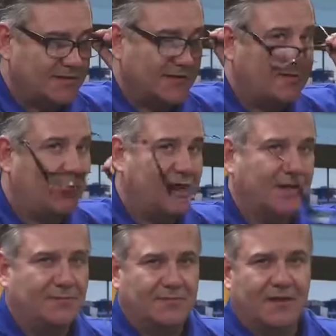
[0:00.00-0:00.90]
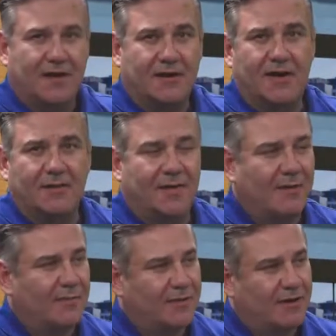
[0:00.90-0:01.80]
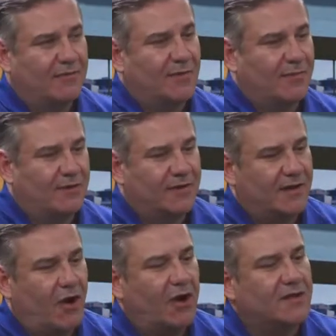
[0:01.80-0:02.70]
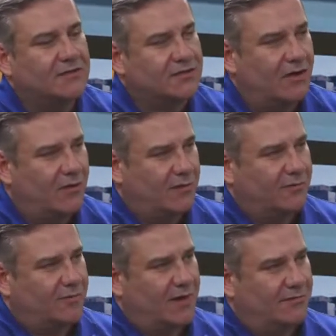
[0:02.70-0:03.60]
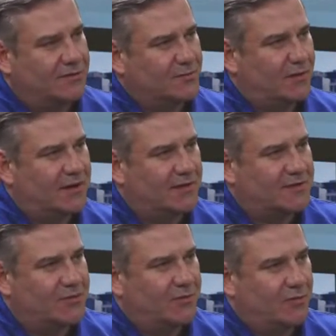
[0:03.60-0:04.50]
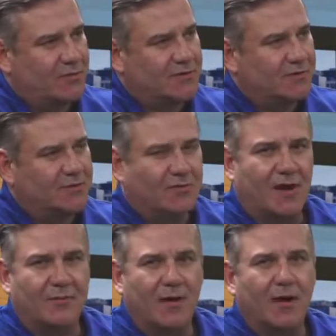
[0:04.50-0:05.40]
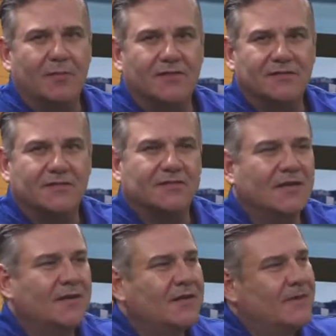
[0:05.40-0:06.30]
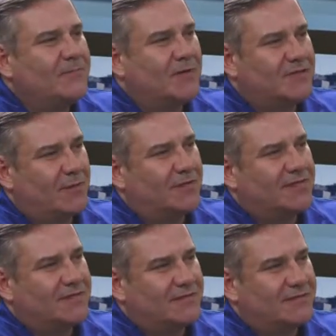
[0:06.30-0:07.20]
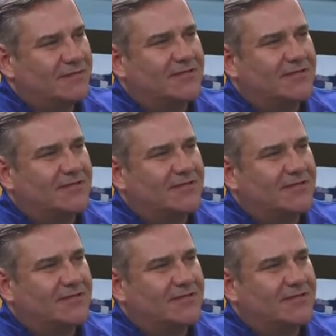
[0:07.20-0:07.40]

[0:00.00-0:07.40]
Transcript: not to pick on down in Alabama, but I remember Arkansas, we were, when I was working at Subaru, we were doing direct mail pieces. This is someone, Arkansas, they're not so